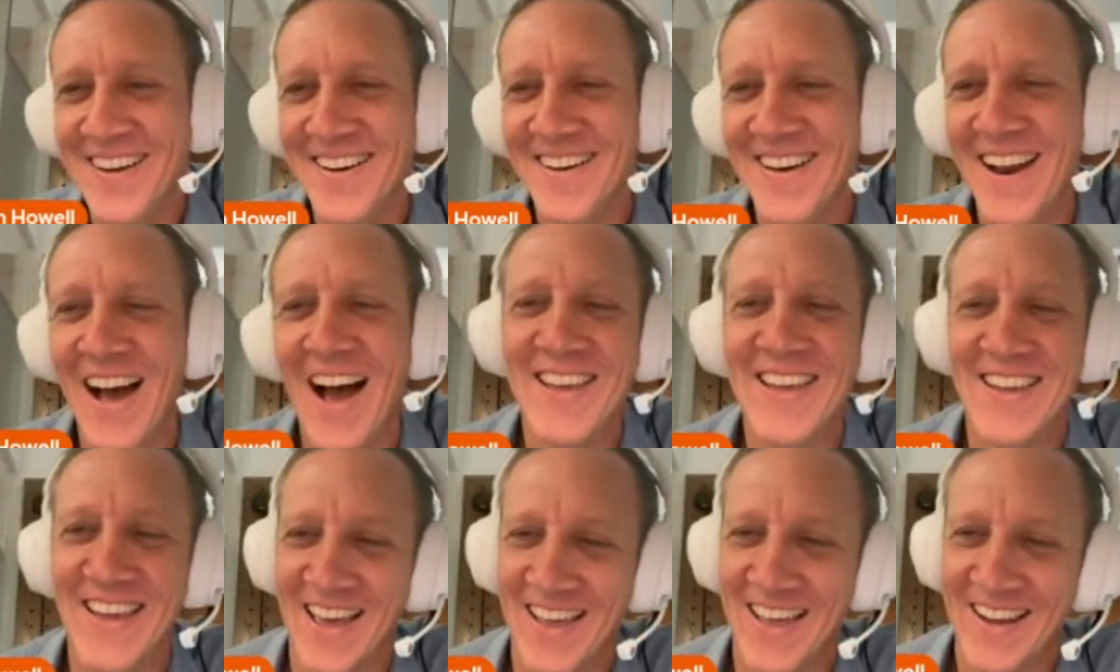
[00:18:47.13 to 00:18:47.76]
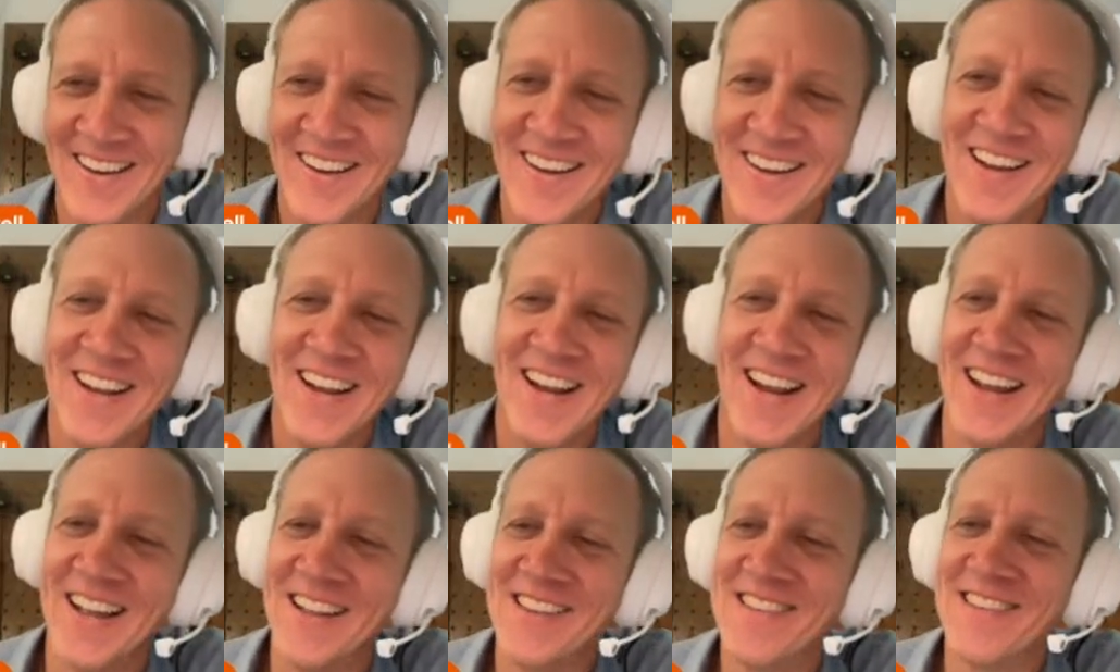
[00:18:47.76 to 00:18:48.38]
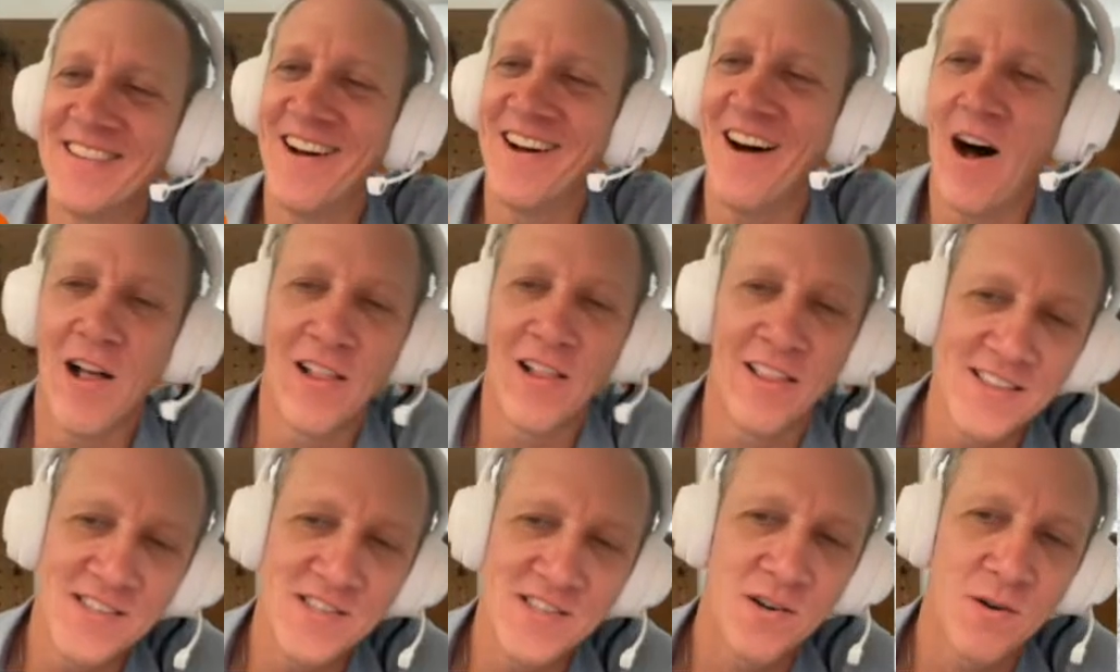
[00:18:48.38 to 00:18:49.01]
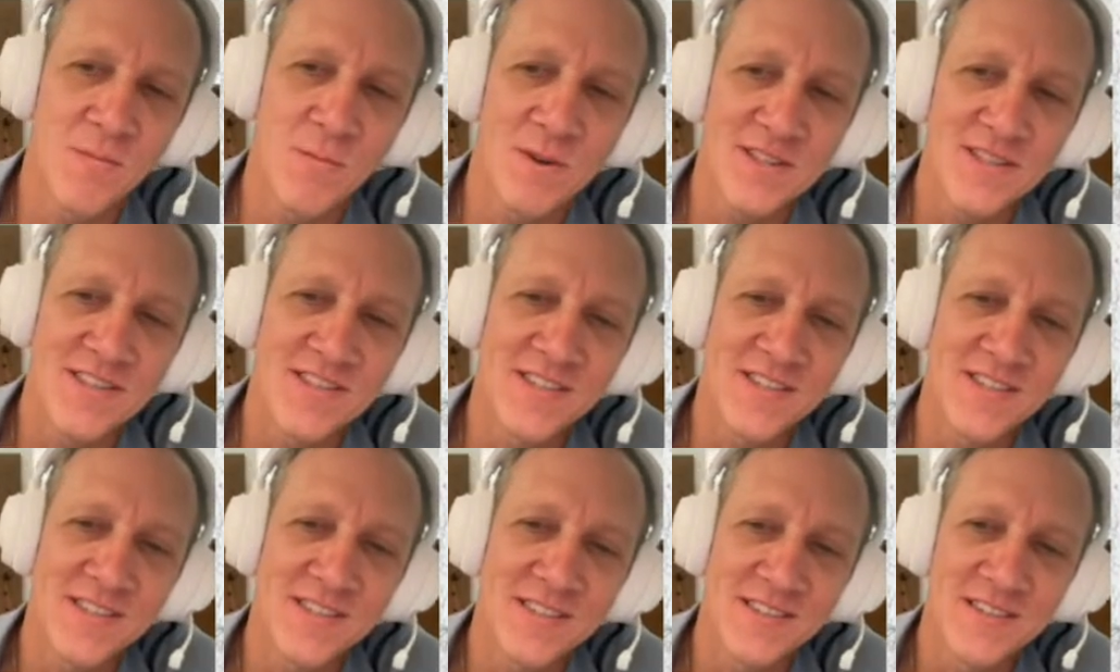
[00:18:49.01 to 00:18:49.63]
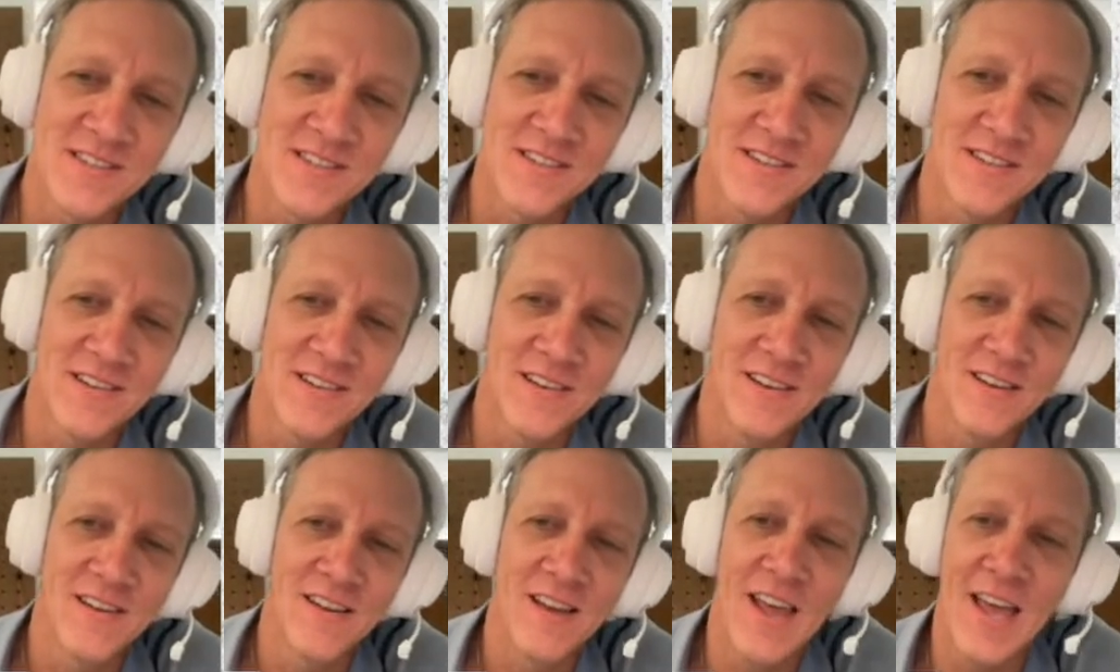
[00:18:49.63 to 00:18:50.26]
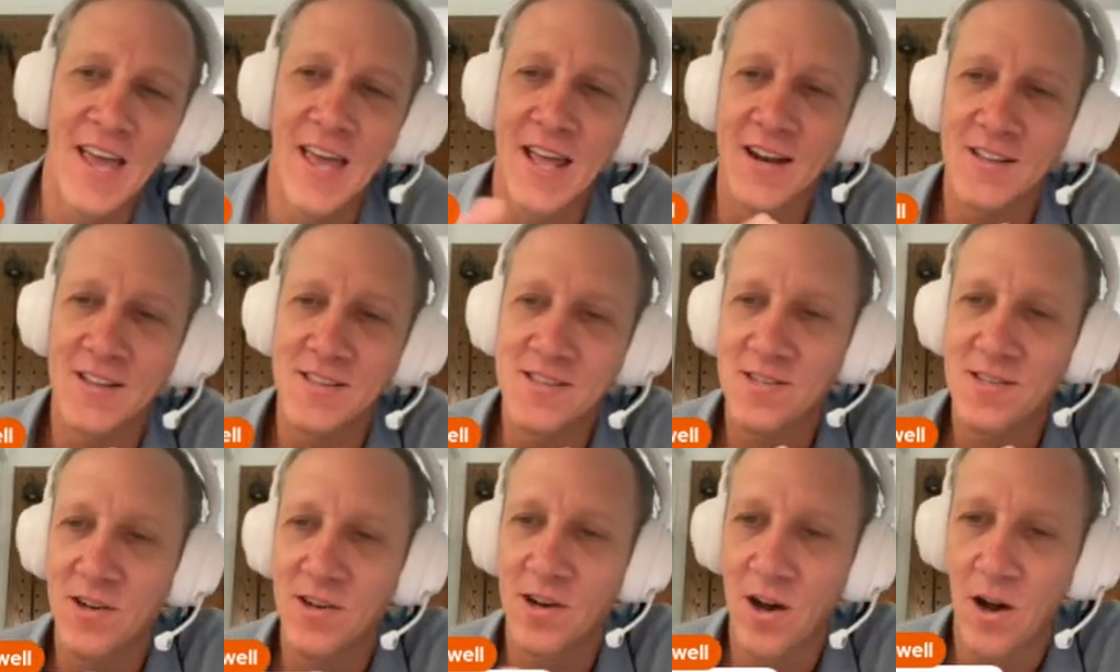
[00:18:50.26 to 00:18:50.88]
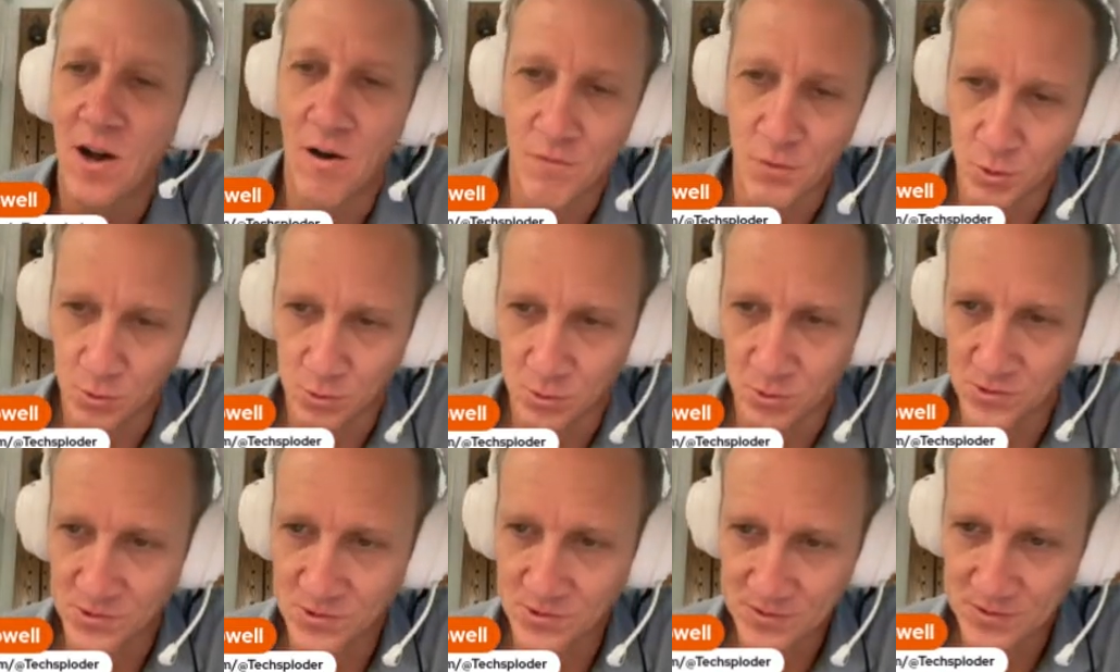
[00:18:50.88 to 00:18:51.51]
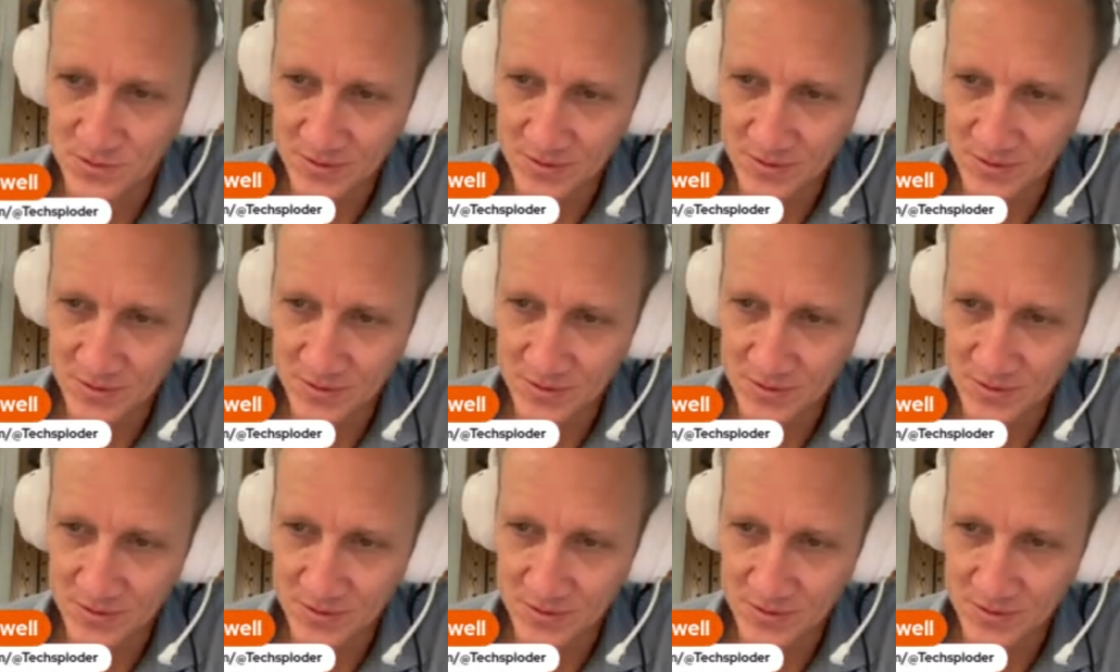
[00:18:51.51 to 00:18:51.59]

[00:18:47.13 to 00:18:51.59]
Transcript: Not yet. It's all instruments and it's all vocals.